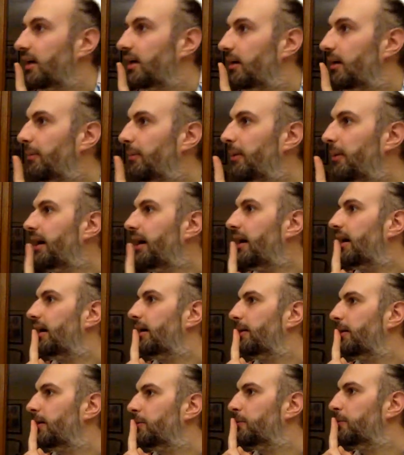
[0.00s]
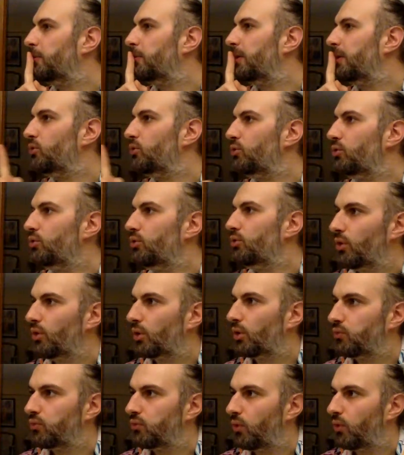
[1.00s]
Baby, when you use
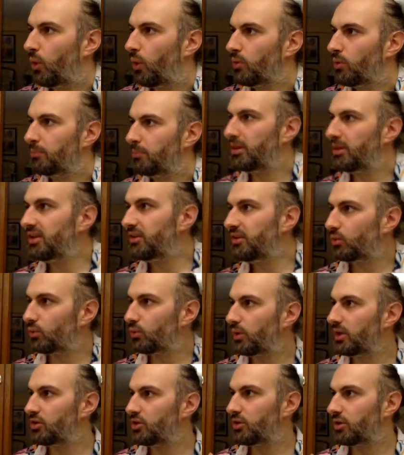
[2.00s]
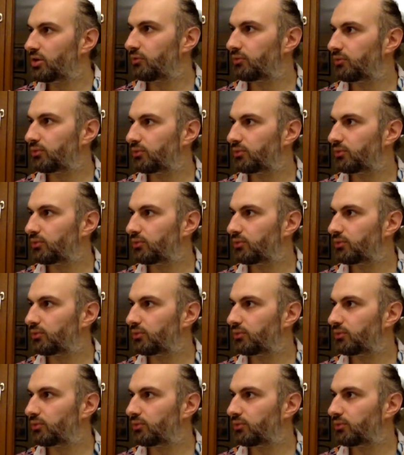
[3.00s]
your phone, please switch